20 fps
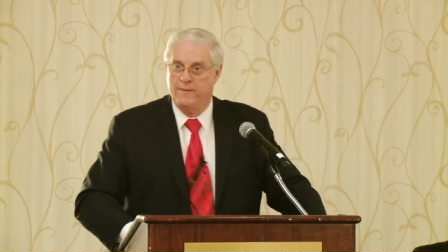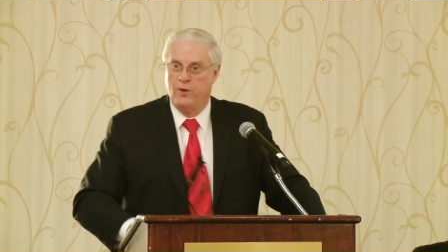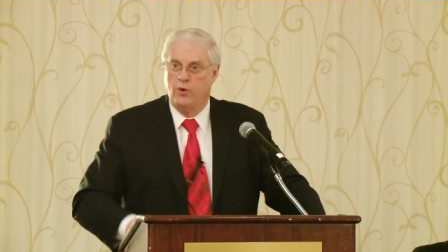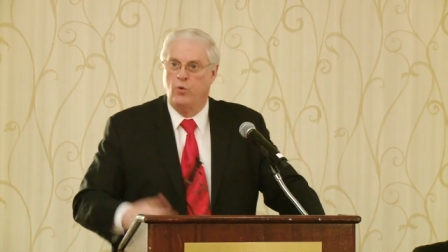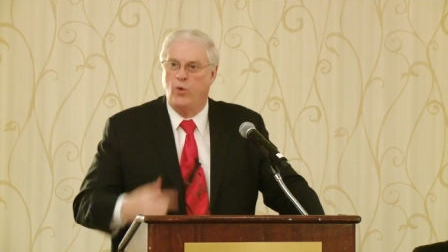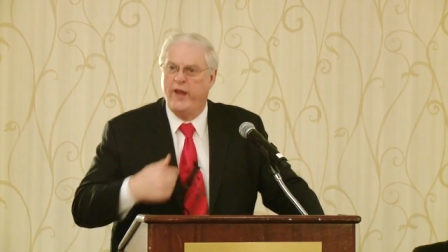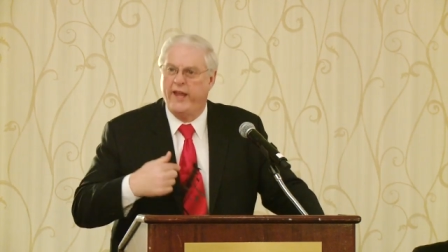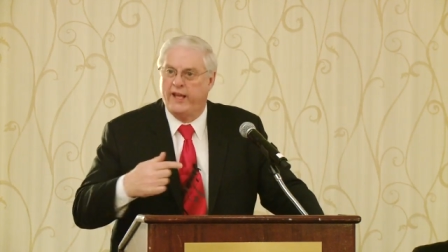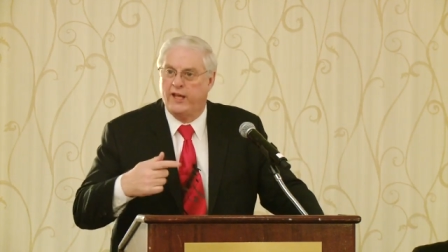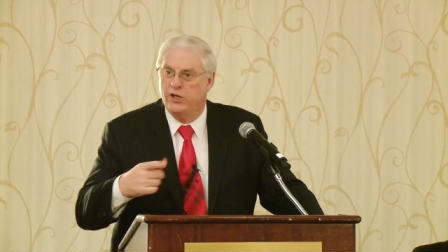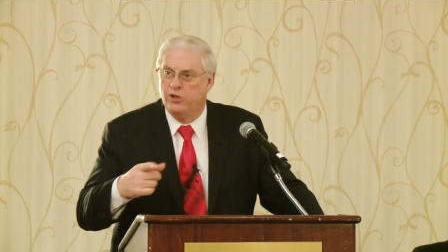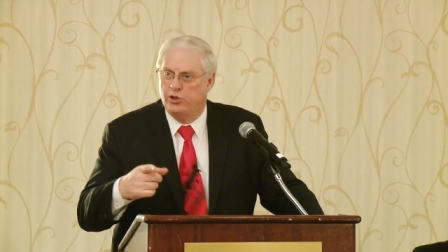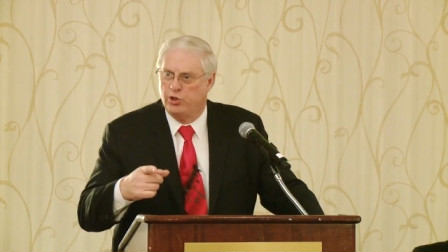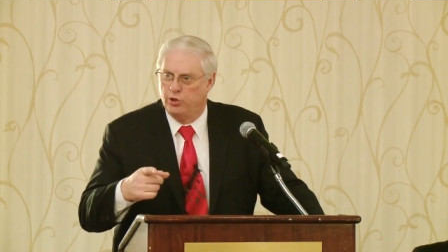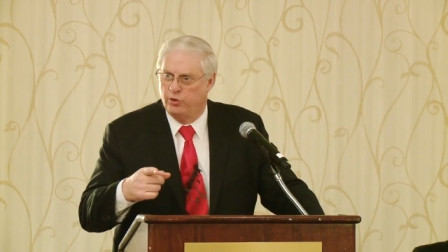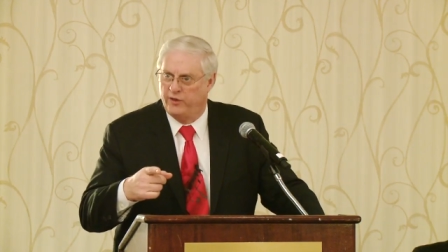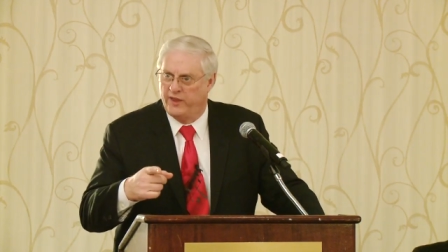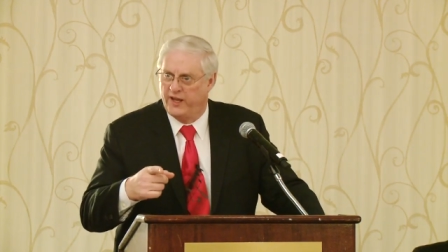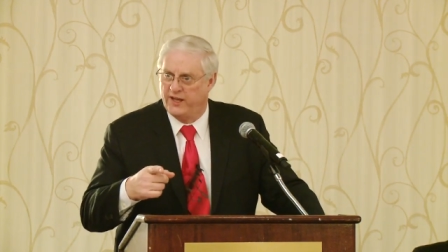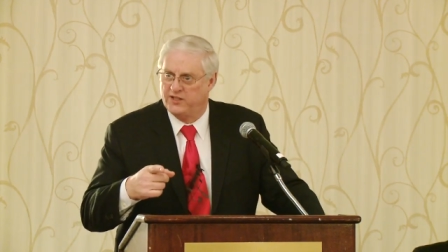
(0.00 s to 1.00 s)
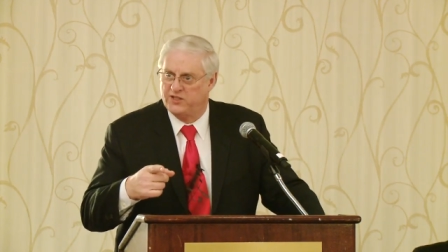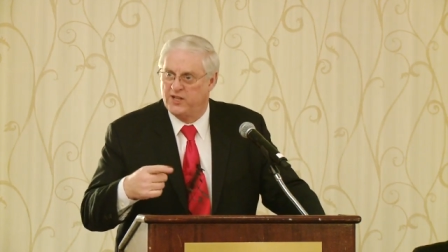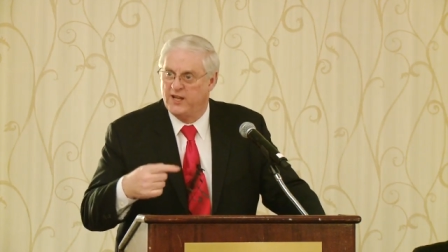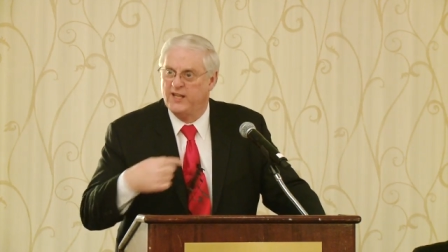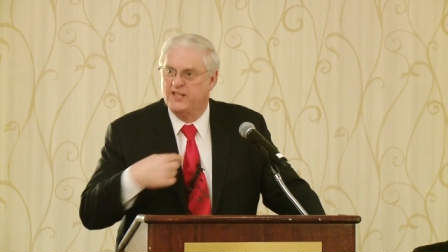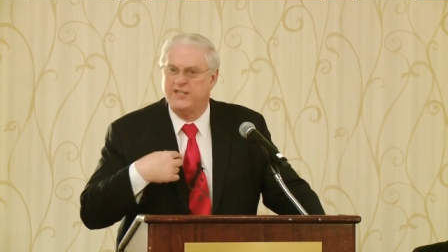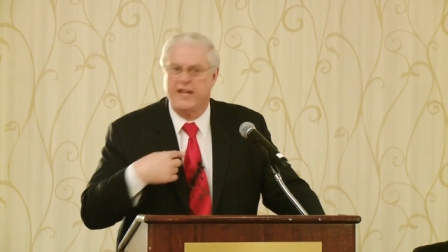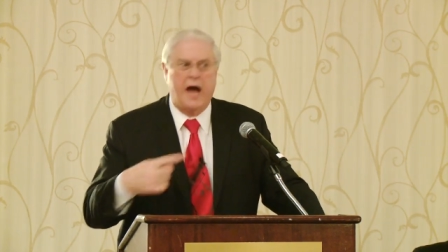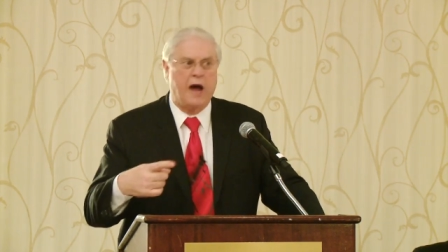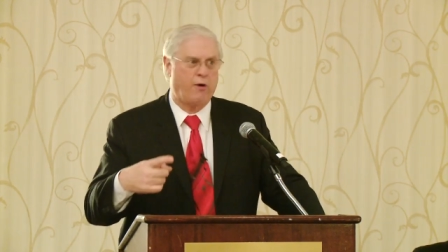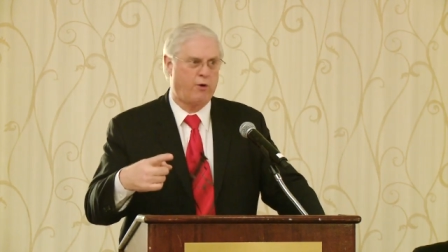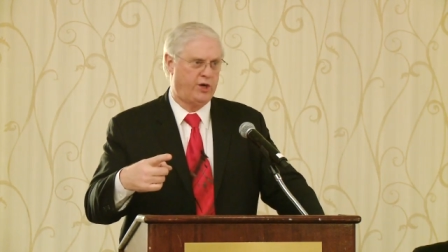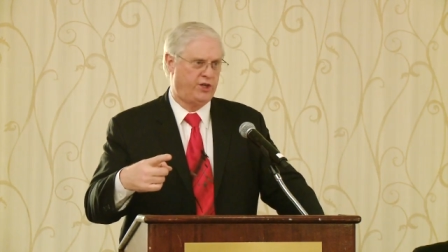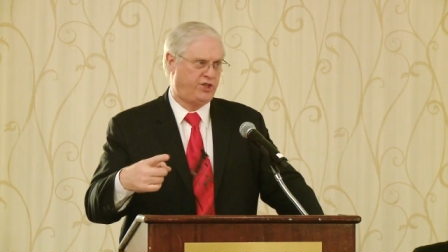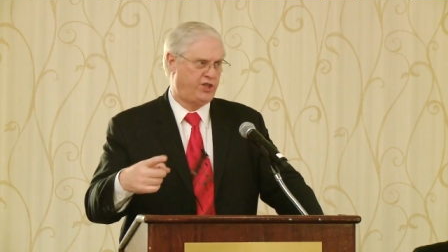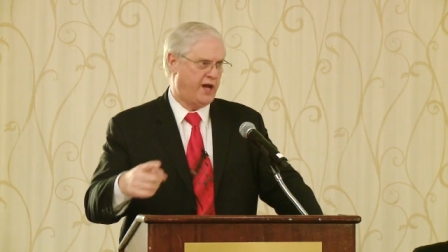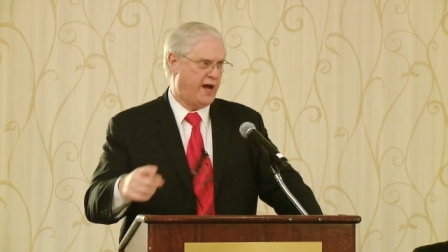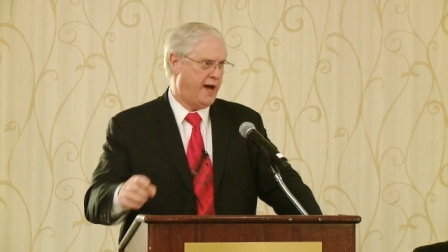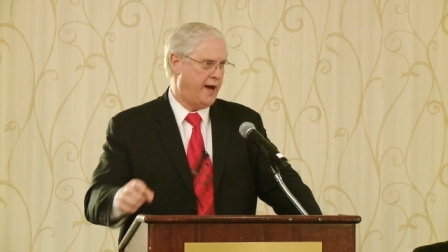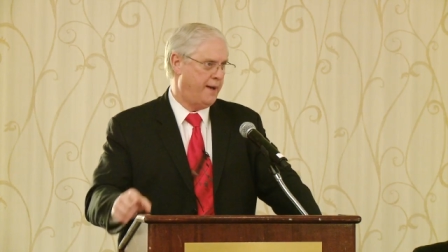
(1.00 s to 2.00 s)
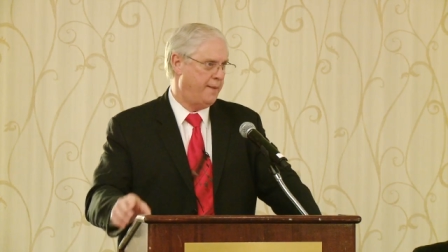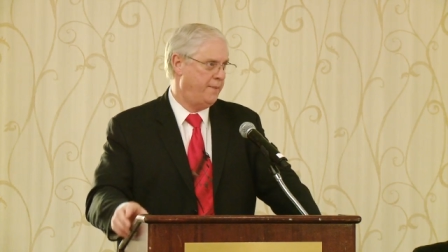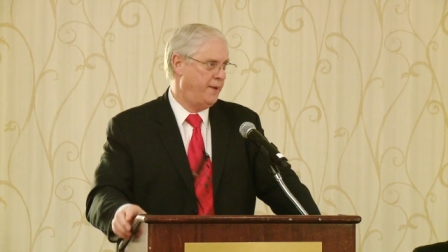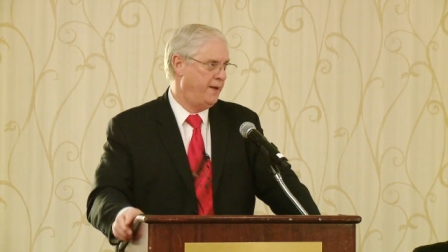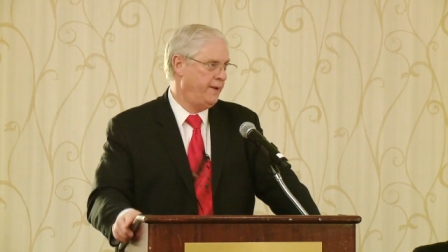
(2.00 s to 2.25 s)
We can do this, it's our job.